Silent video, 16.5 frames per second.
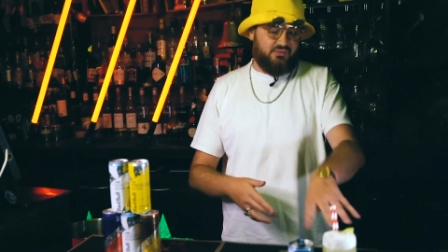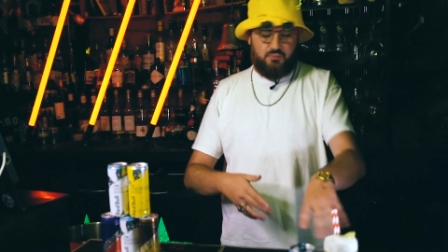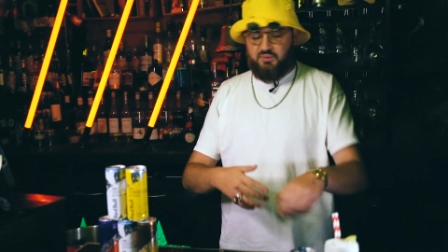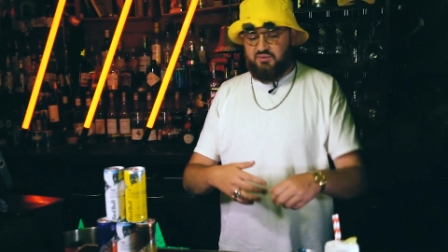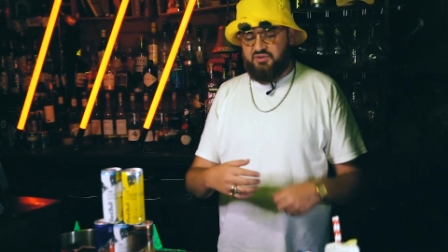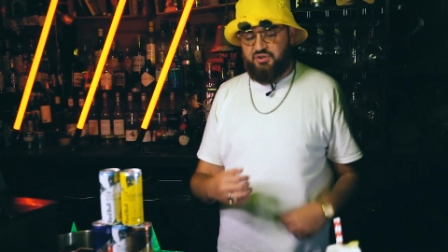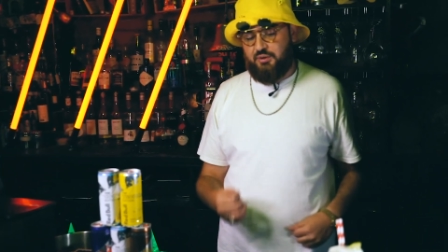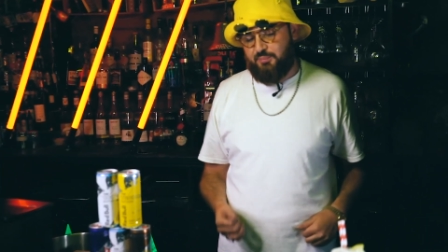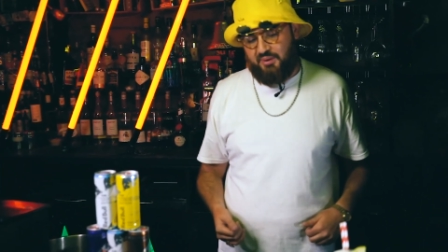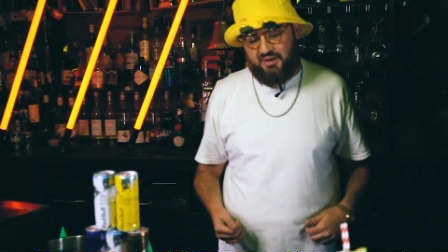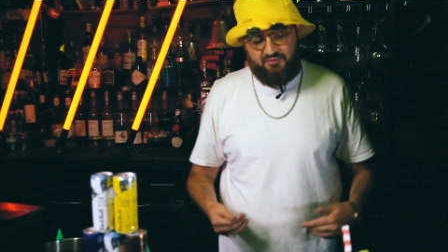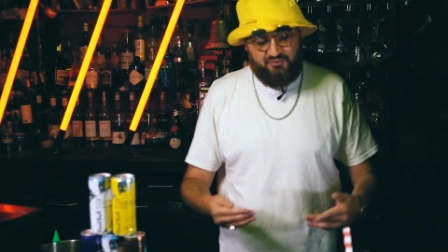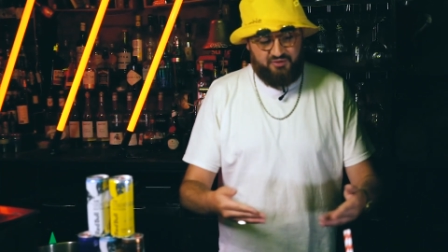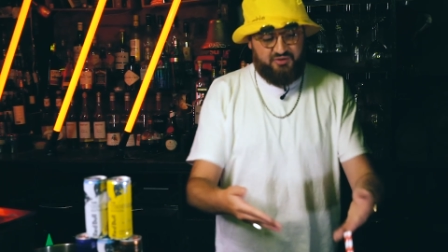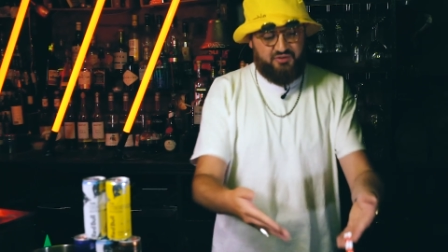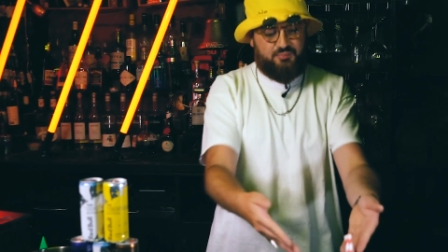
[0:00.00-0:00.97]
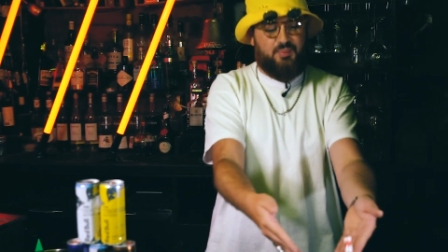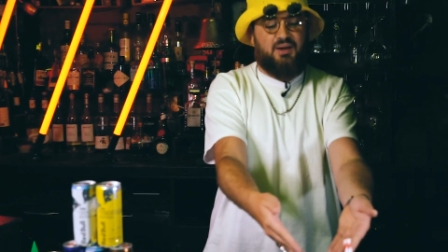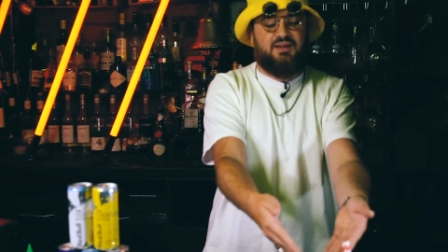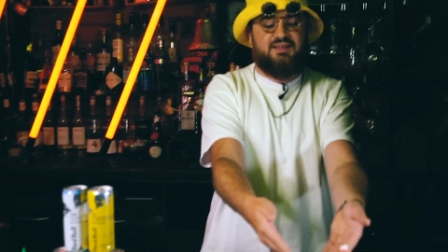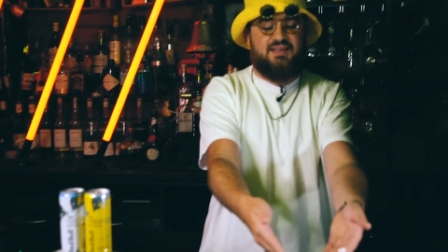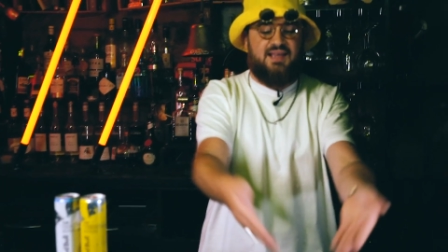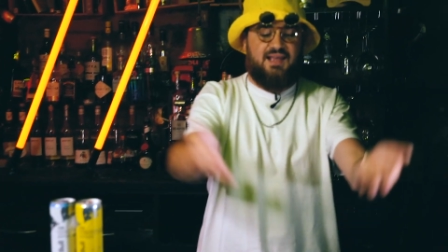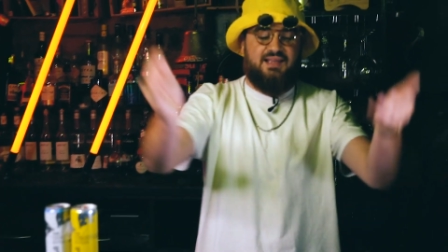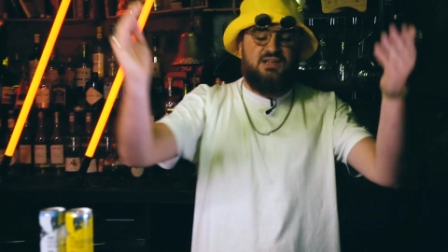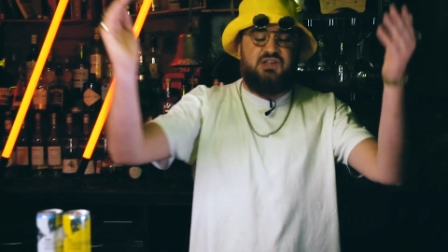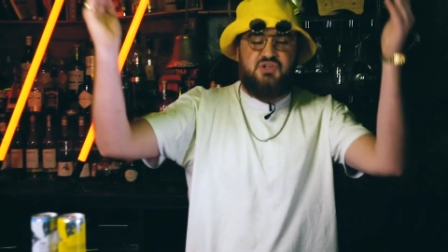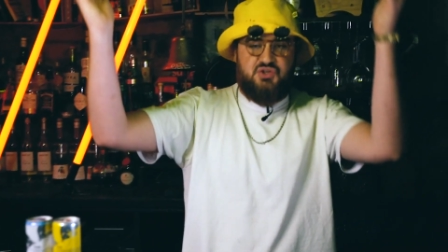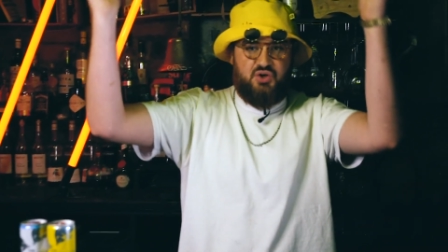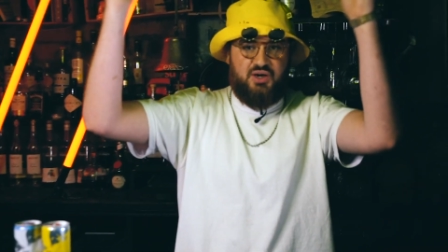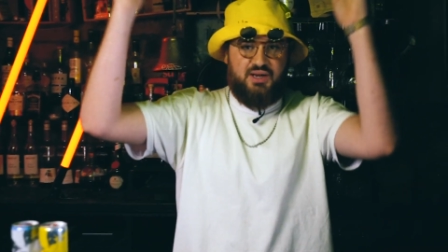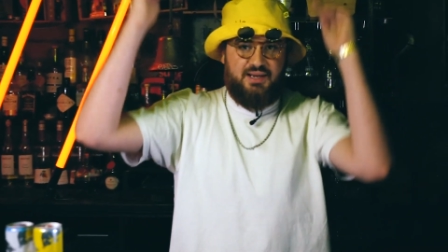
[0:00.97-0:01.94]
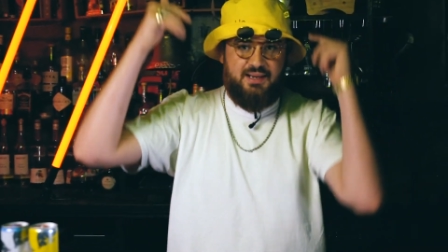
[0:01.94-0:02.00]
Do it to your preference. But yeah,
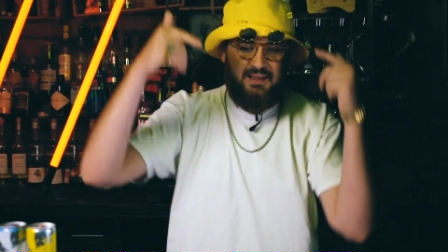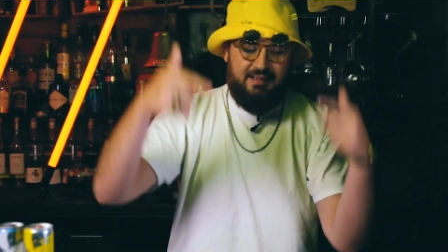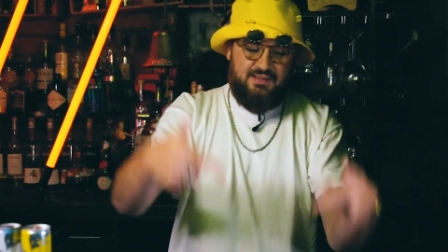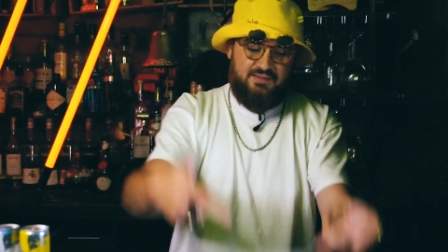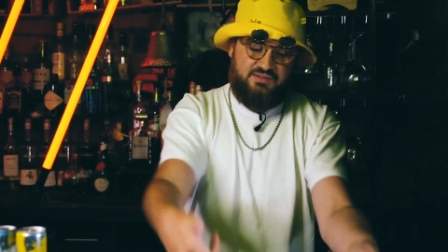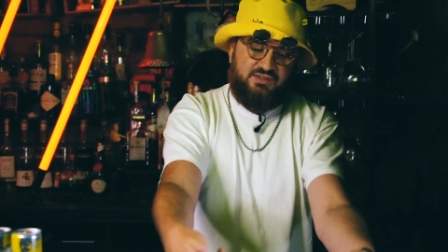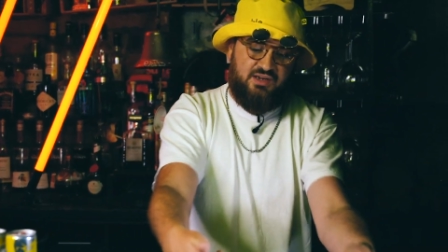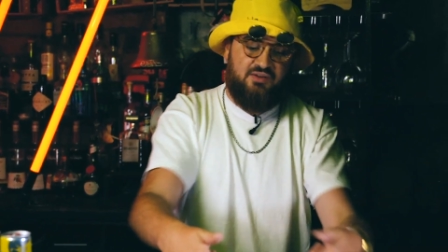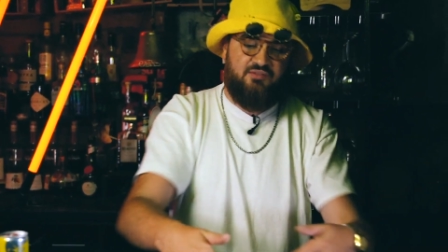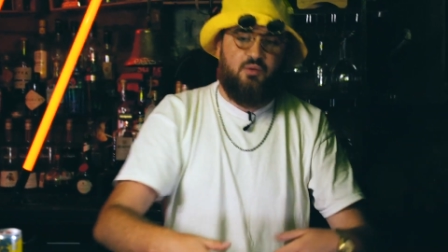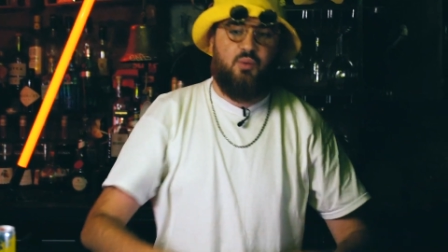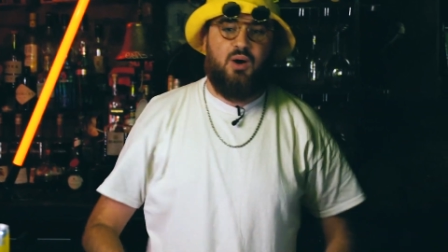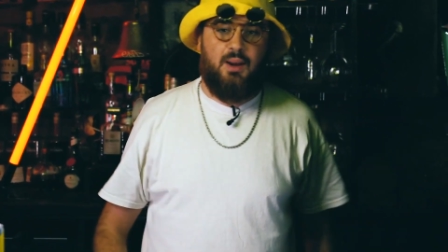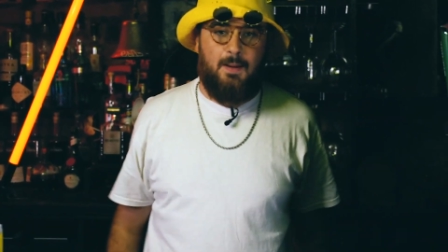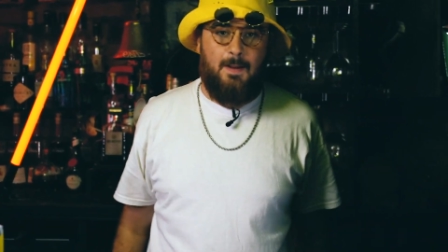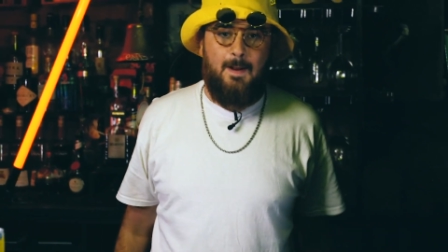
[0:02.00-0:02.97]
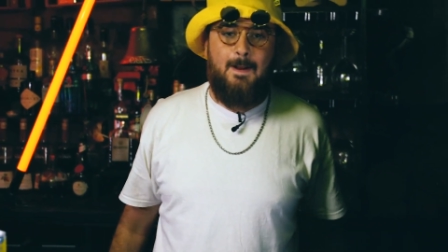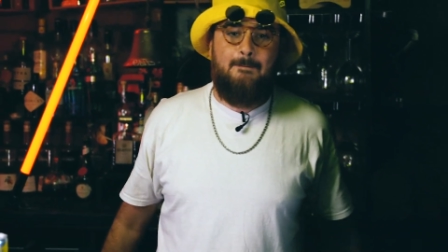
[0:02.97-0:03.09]
enjoy. It's another one.